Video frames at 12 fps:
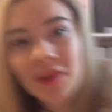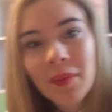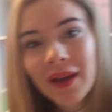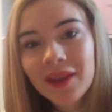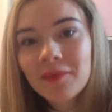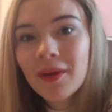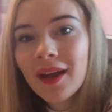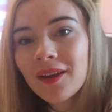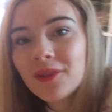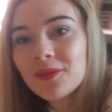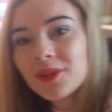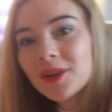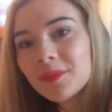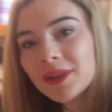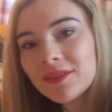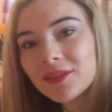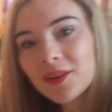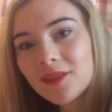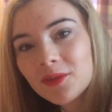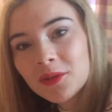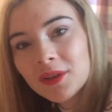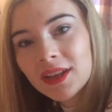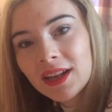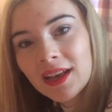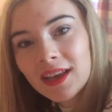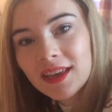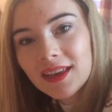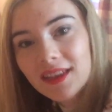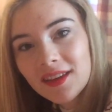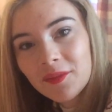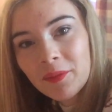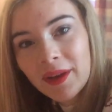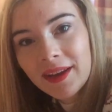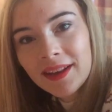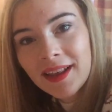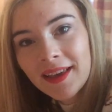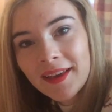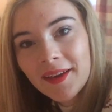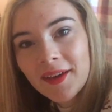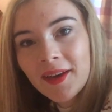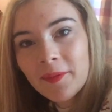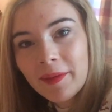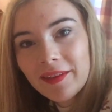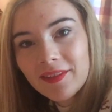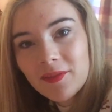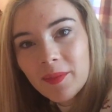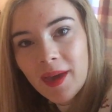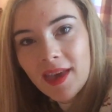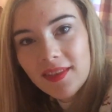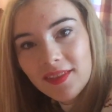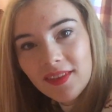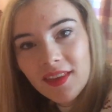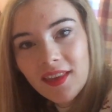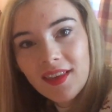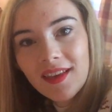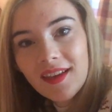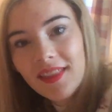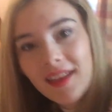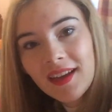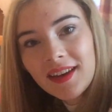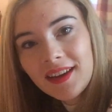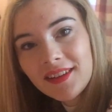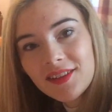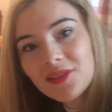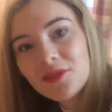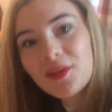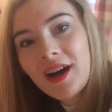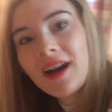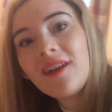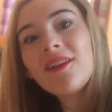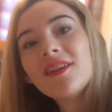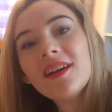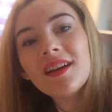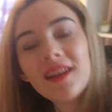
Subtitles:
back in my old room, even though I've already like made like a massive mess that I need to sort out.